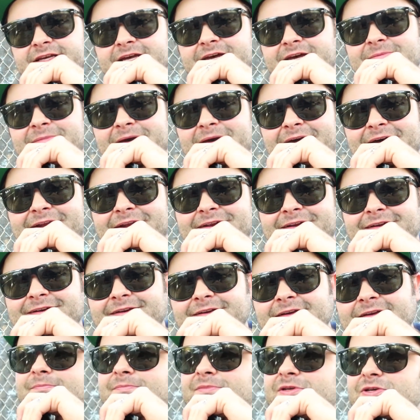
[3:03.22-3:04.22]
it, man.
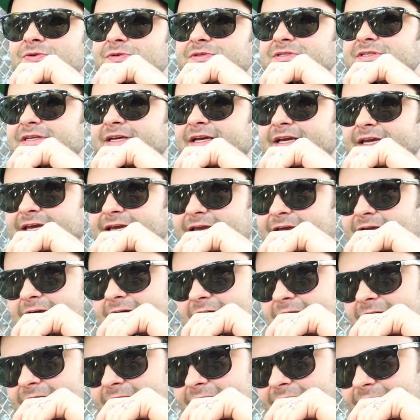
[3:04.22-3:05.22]
Music,
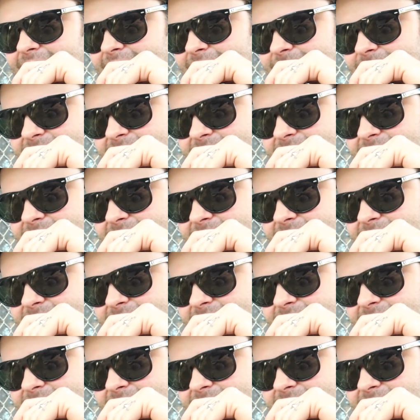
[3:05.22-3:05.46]
it